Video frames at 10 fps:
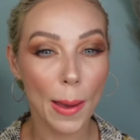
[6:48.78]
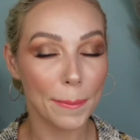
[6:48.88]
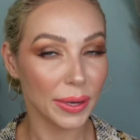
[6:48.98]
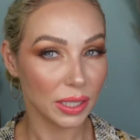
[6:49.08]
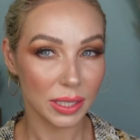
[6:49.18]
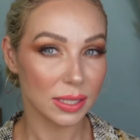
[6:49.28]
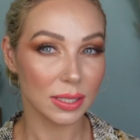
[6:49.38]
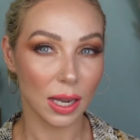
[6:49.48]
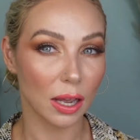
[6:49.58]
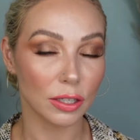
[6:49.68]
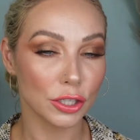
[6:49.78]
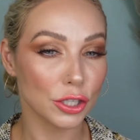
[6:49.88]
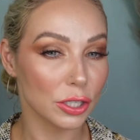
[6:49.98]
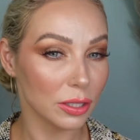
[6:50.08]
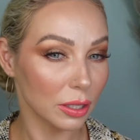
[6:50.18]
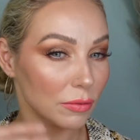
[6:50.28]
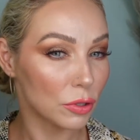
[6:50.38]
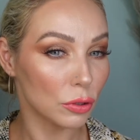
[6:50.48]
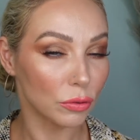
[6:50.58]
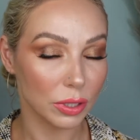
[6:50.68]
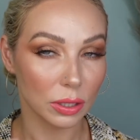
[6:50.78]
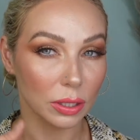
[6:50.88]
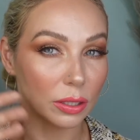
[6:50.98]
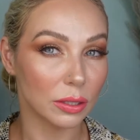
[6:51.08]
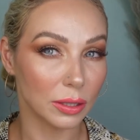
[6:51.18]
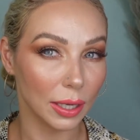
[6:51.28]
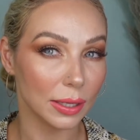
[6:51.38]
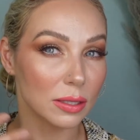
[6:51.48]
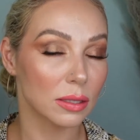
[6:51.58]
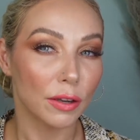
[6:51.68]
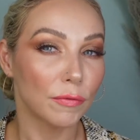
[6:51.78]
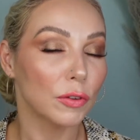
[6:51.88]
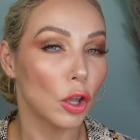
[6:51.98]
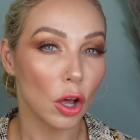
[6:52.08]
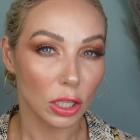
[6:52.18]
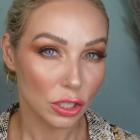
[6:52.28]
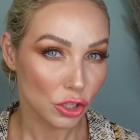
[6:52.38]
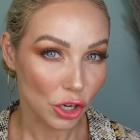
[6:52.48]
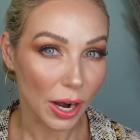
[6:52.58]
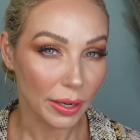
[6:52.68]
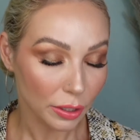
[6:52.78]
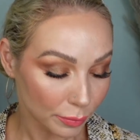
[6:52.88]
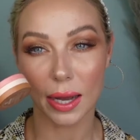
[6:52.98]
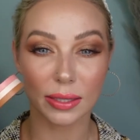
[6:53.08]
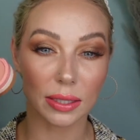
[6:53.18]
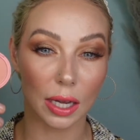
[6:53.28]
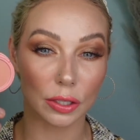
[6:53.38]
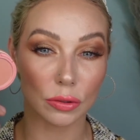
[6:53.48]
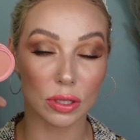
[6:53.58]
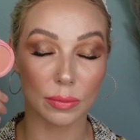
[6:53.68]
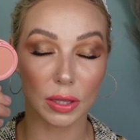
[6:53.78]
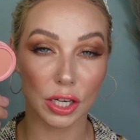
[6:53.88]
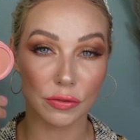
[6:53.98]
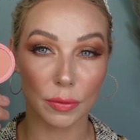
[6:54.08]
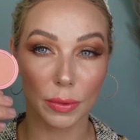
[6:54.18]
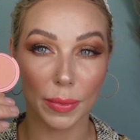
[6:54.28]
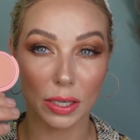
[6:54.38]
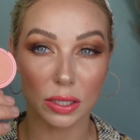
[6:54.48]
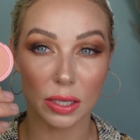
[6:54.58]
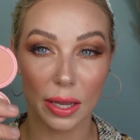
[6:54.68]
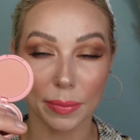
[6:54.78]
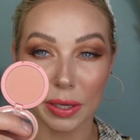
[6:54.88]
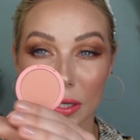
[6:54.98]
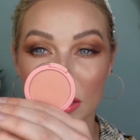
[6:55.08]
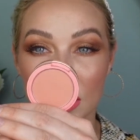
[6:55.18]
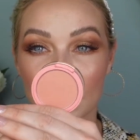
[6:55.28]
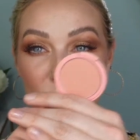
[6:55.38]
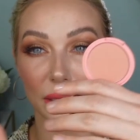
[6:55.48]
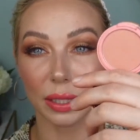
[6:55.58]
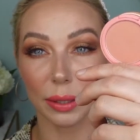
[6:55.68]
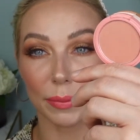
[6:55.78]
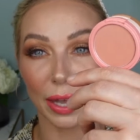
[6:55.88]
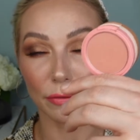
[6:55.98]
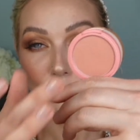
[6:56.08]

but it is not. It just gives you really nice, flawless shine. I did not use the blush from the box today, but it is completely matte